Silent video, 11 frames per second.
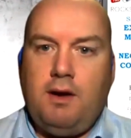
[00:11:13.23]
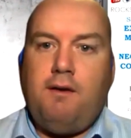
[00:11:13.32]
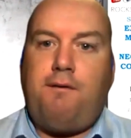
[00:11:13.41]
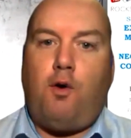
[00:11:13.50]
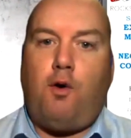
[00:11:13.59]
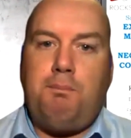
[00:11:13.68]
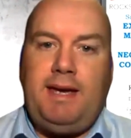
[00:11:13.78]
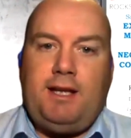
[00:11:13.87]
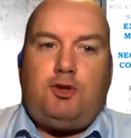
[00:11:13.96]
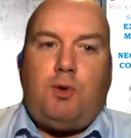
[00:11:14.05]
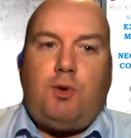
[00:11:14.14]
For
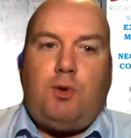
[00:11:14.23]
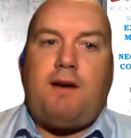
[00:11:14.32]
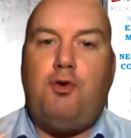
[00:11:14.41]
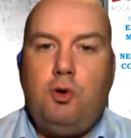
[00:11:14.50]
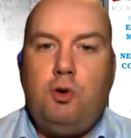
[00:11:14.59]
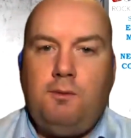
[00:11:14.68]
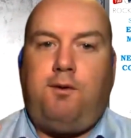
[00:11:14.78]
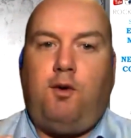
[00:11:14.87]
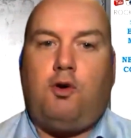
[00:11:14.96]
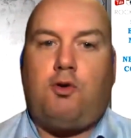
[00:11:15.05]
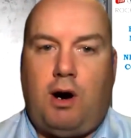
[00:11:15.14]
me to have room
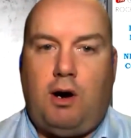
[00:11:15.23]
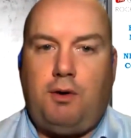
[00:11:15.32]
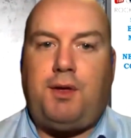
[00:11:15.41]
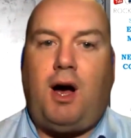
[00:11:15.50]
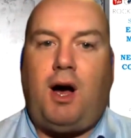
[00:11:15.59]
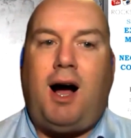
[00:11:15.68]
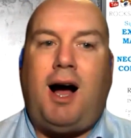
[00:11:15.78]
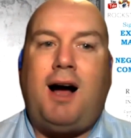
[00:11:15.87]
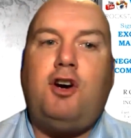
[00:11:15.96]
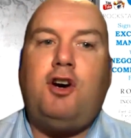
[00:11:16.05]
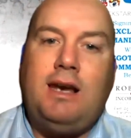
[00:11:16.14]
for growth,
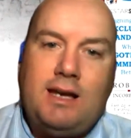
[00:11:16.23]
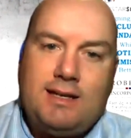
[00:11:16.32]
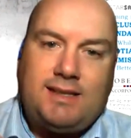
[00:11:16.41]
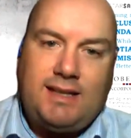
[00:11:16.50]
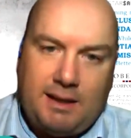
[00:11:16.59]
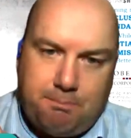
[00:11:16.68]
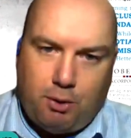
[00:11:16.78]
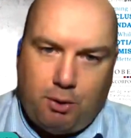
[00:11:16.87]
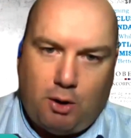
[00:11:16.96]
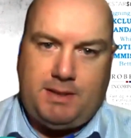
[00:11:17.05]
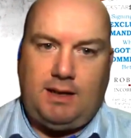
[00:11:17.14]
I've got to list that
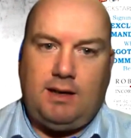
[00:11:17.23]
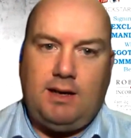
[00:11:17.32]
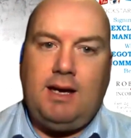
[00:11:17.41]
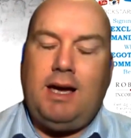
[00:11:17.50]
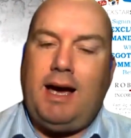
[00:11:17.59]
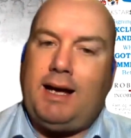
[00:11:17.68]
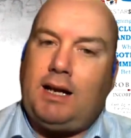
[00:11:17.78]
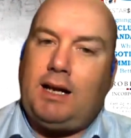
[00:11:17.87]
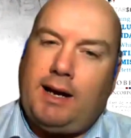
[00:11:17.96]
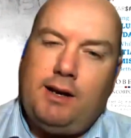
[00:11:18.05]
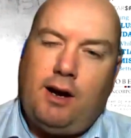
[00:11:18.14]
property at
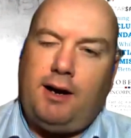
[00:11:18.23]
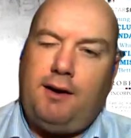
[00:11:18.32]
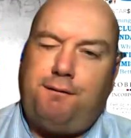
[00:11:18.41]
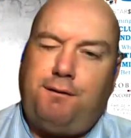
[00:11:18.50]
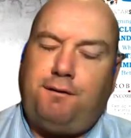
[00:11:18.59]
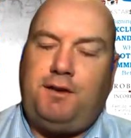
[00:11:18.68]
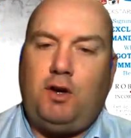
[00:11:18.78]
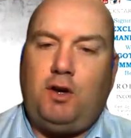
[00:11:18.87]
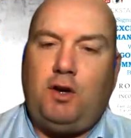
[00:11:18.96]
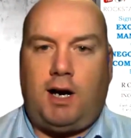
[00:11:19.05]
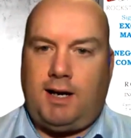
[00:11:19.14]
like 950
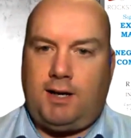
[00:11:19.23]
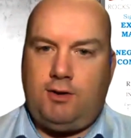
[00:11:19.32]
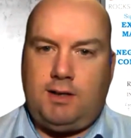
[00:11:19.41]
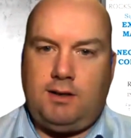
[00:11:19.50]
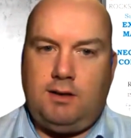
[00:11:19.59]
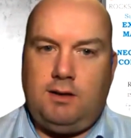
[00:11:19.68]
or 900